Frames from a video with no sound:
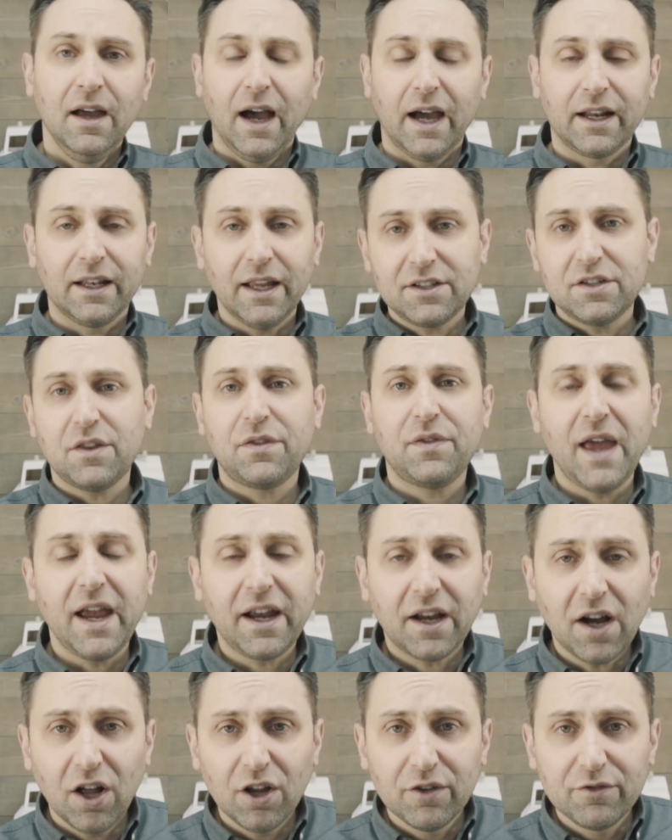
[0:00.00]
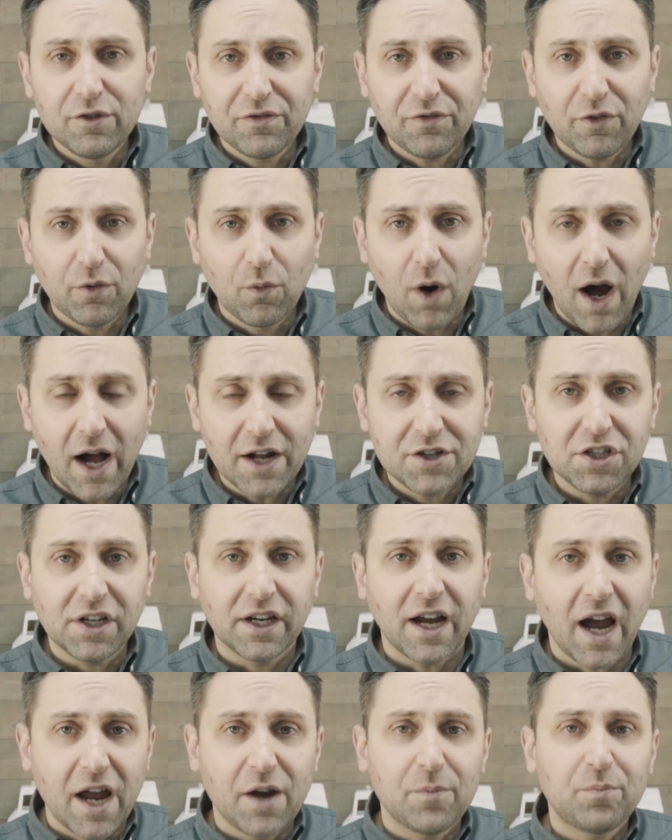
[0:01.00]
I'd like to thank all of you for
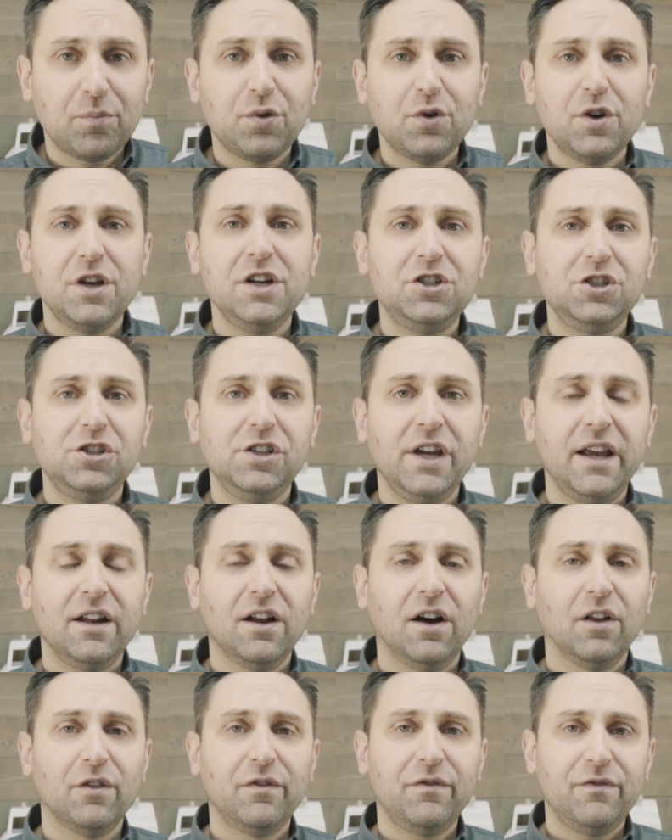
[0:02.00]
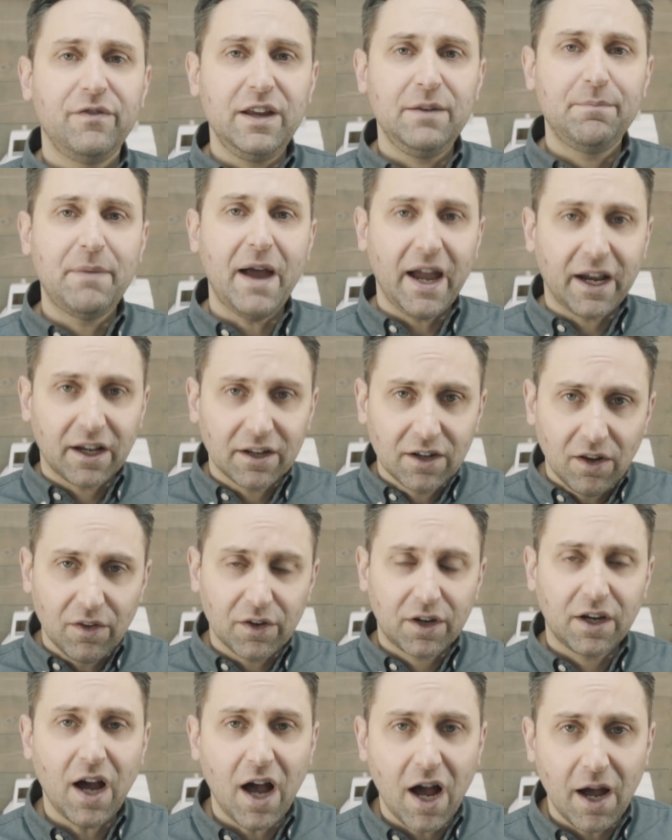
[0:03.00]
watching. I appreciate all the feedback and all
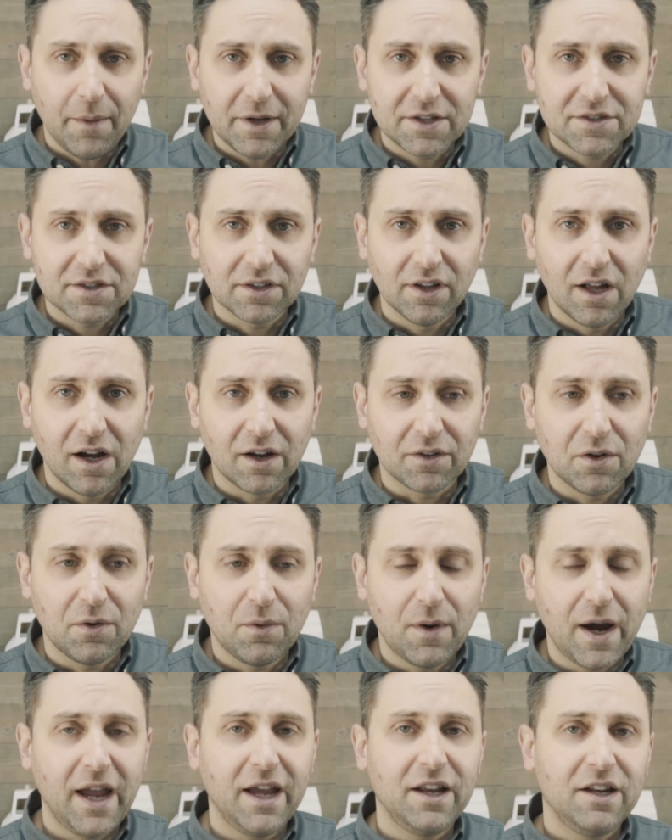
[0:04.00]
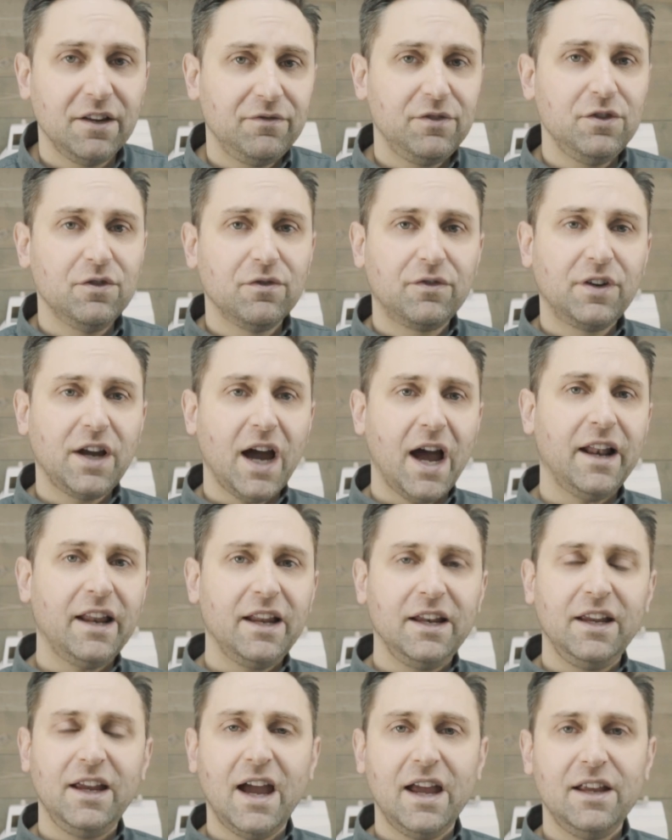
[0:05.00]
the comments along the way, and if you've got
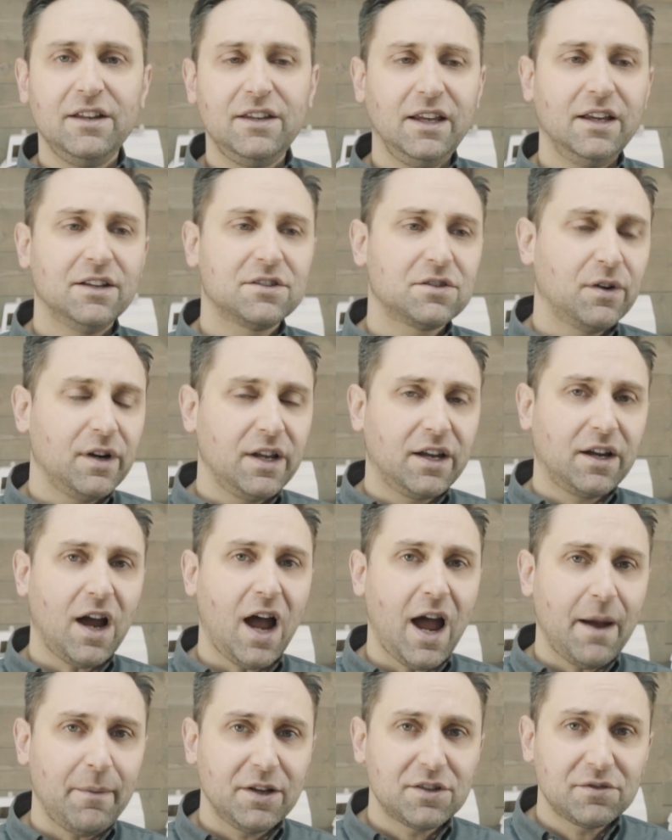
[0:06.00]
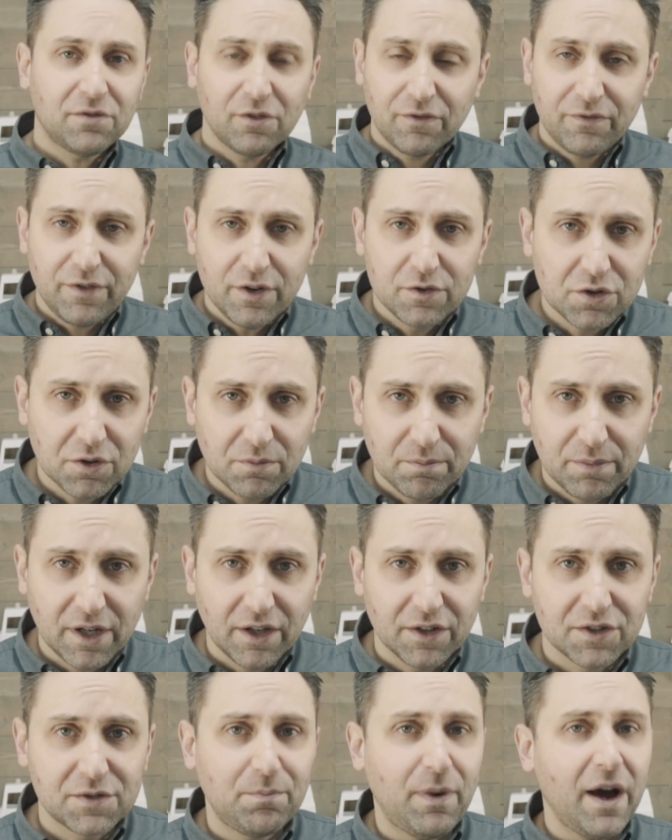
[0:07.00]
any ideas or any comments for future
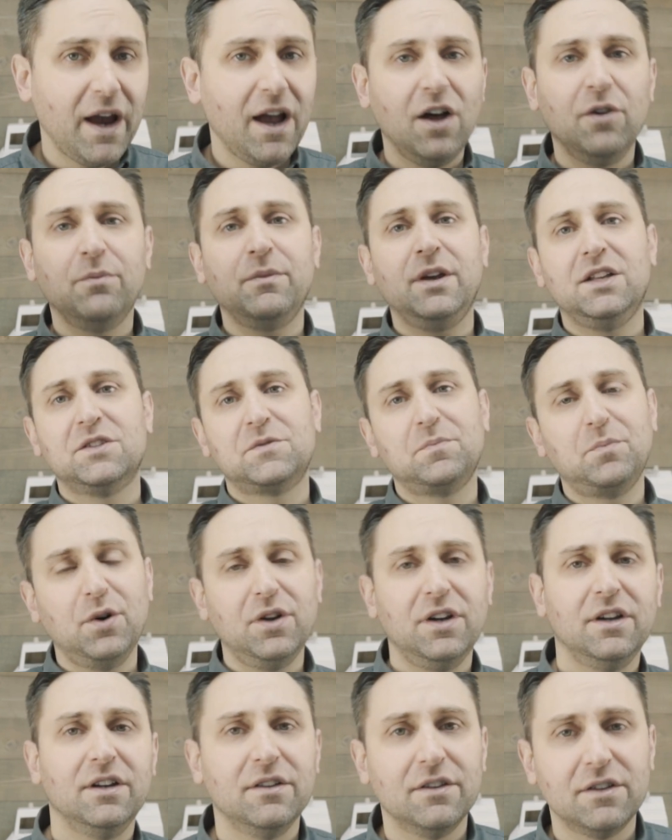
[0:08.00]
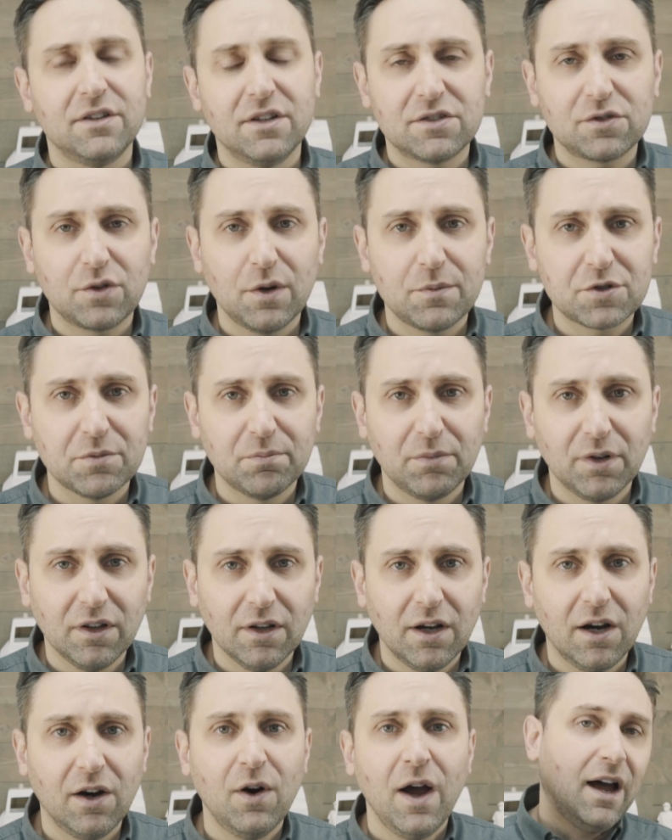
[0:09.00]
builds, by all means, put it in the description
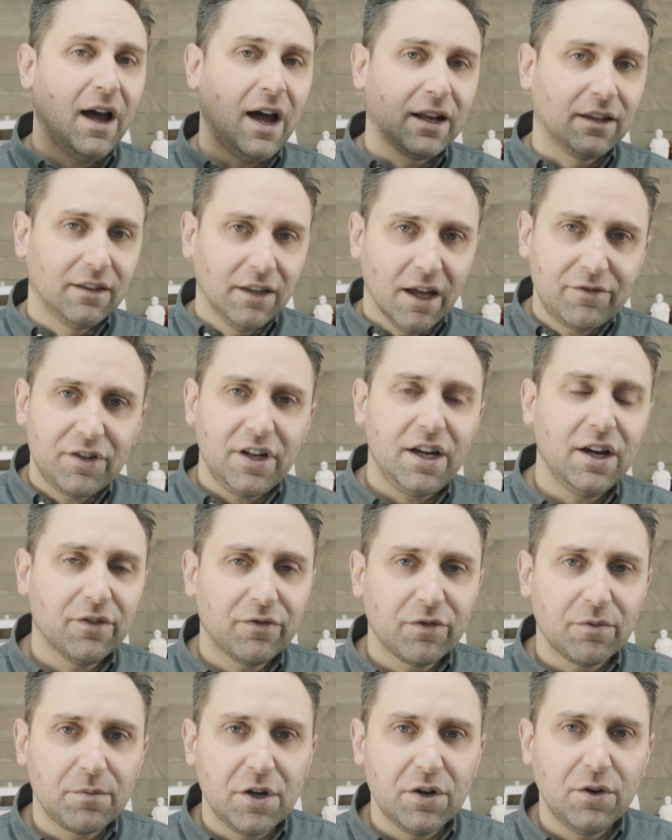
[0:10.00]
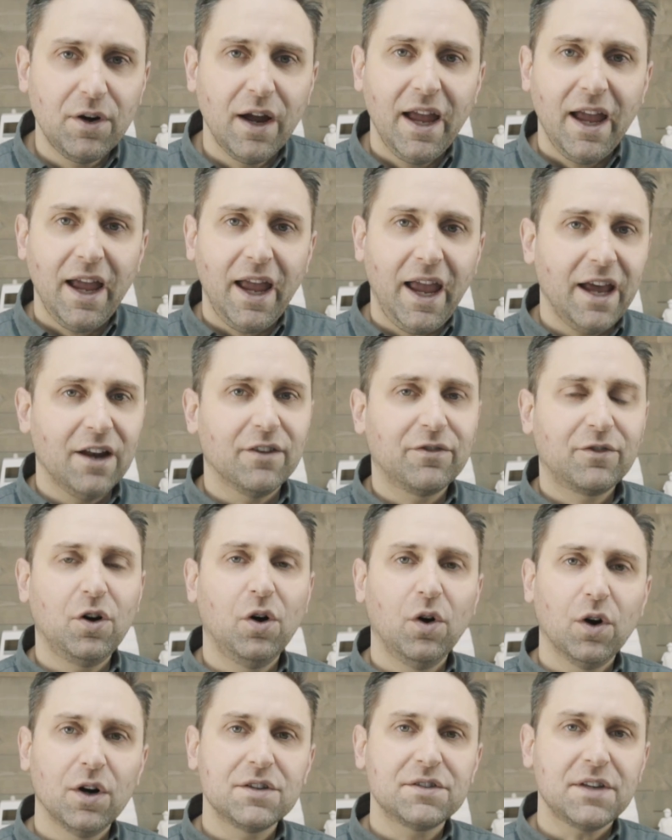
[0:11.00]
below. I'd love to hear from you, and of
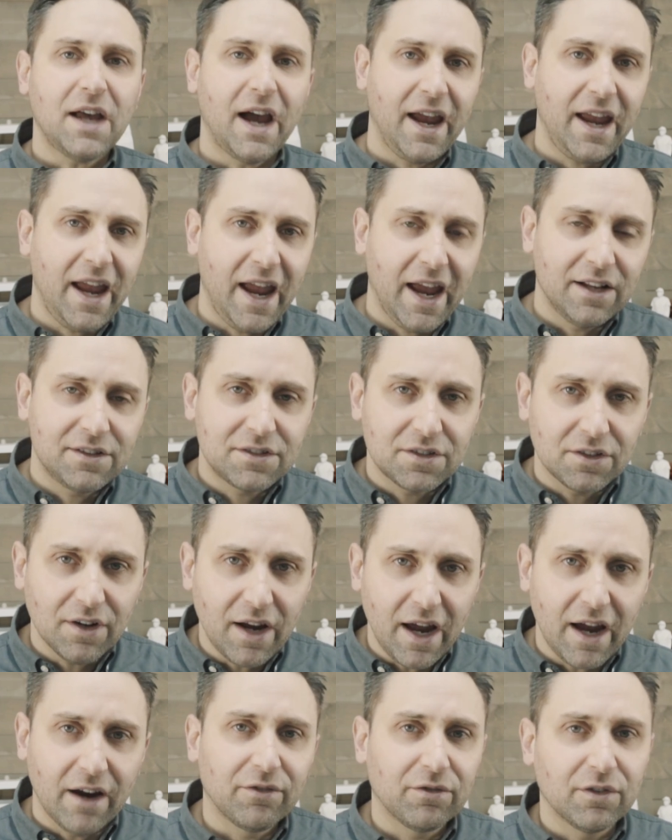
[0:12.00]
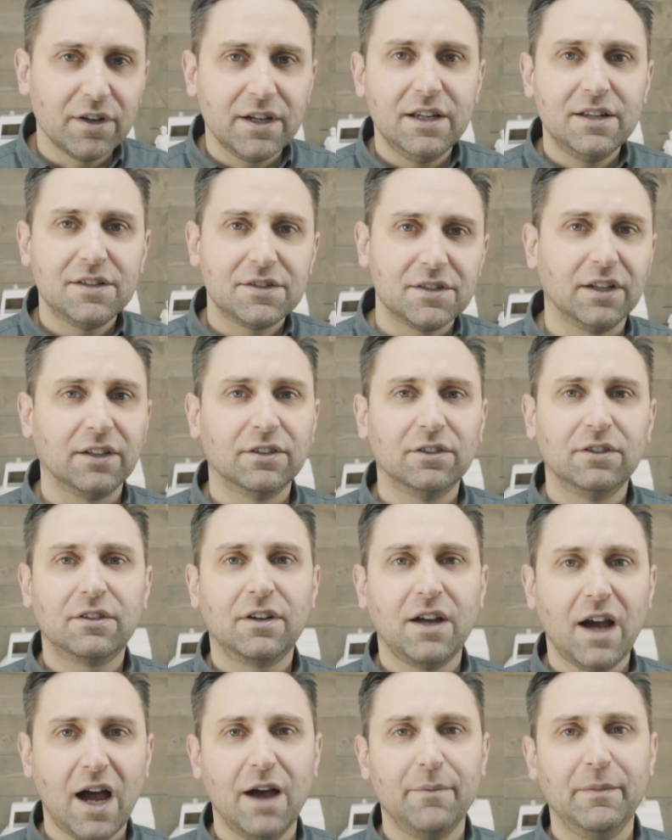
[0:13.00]
course, I answer every single
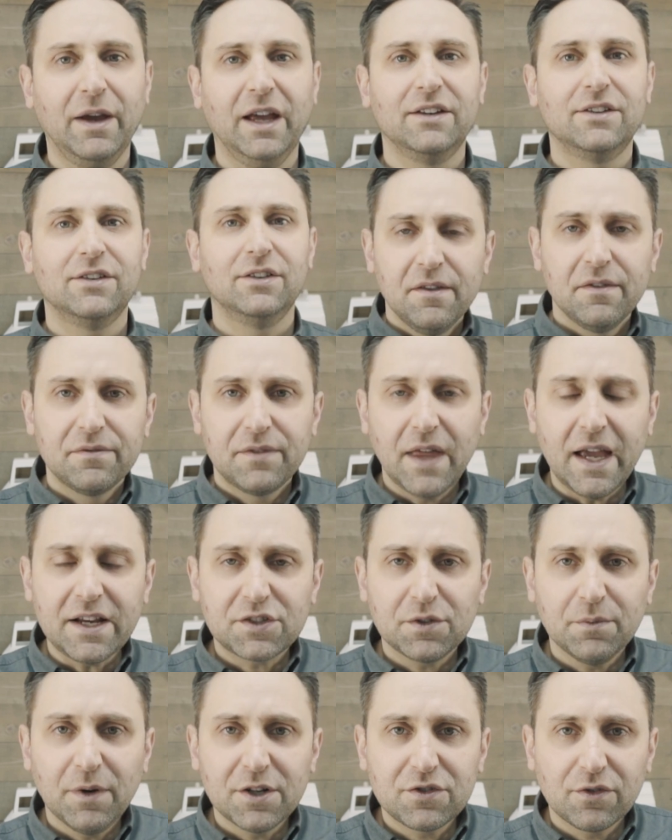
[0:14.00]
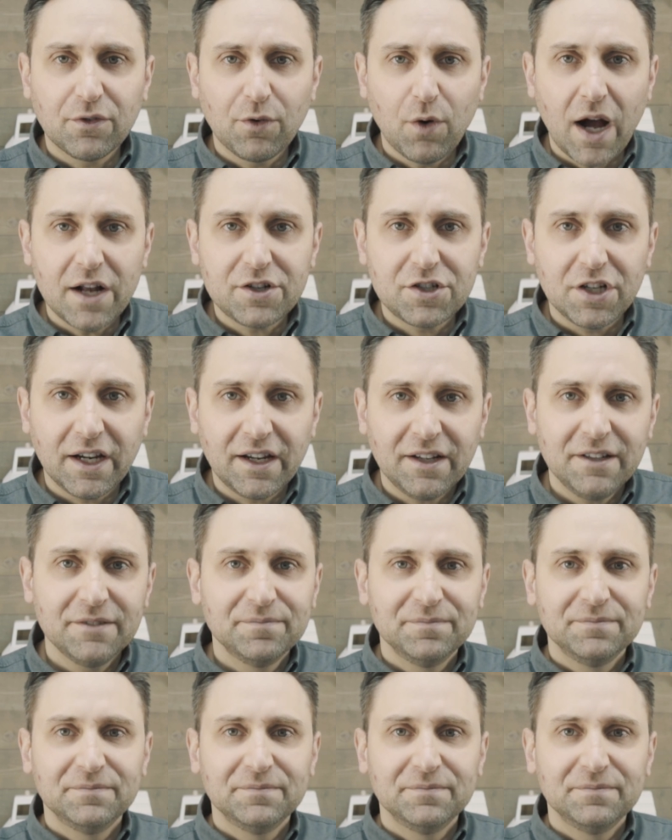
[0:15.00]
comment. Thanks so much for watching.